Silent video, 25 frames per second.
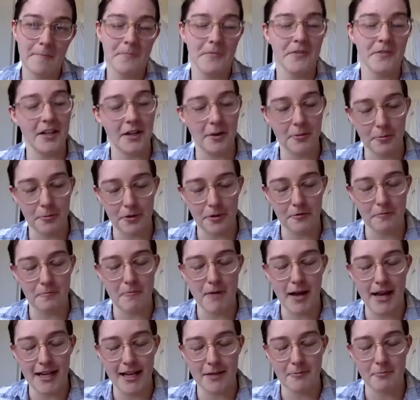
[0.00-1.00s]
that it would have
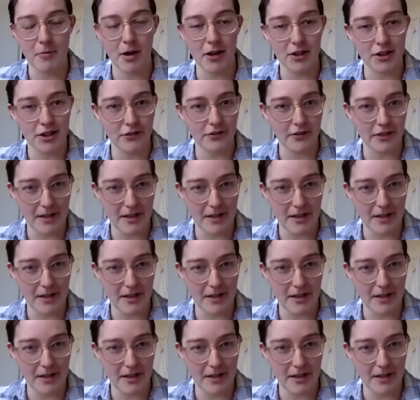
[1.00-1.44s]
made much of an